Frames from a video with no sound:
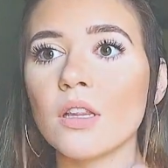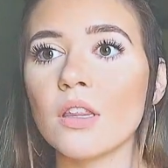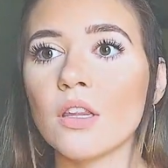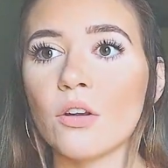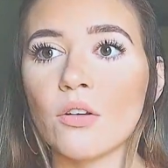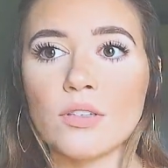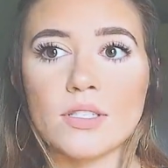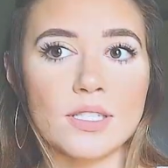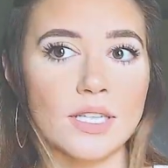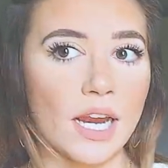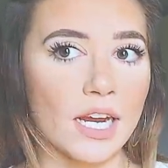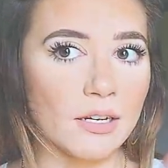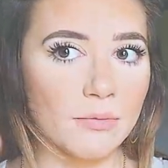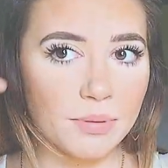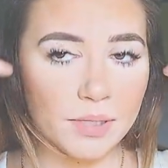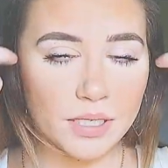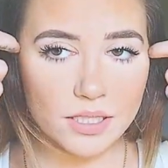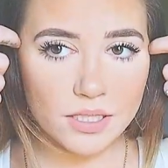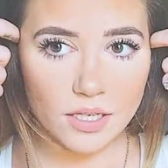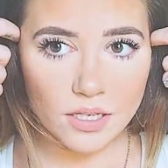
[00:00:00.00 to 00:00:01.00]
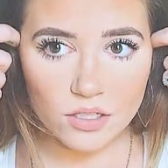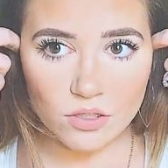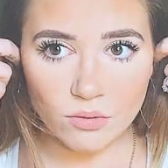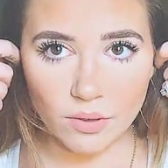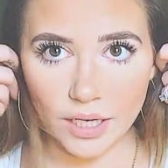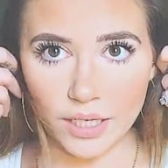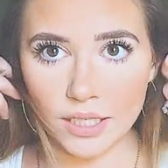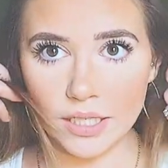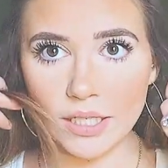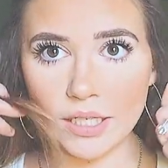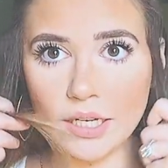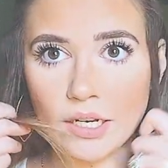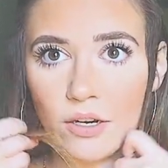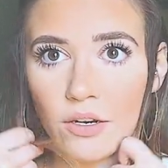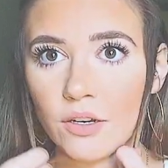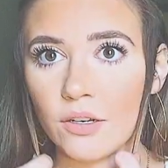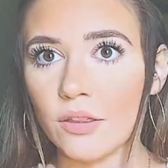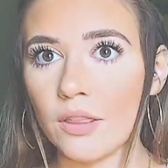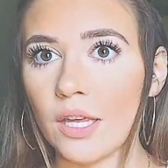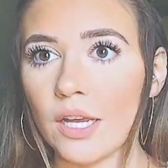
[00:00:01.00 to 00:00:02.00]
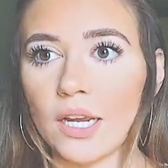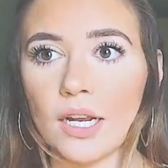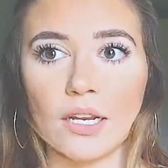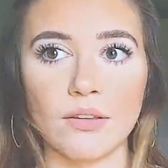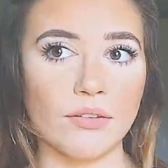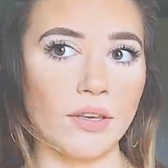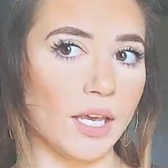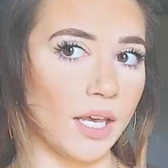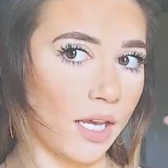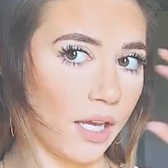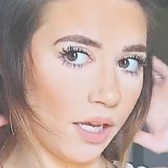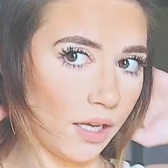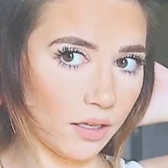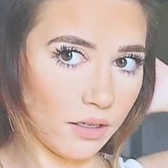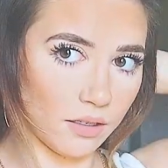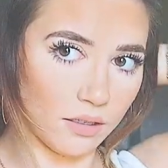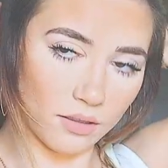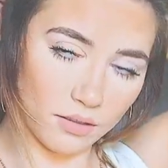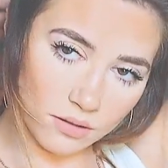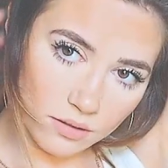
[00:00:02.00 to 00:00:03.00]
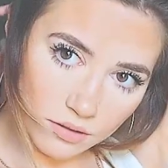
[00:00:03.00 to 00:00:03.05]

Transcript: little side pieces right in here that kind of hang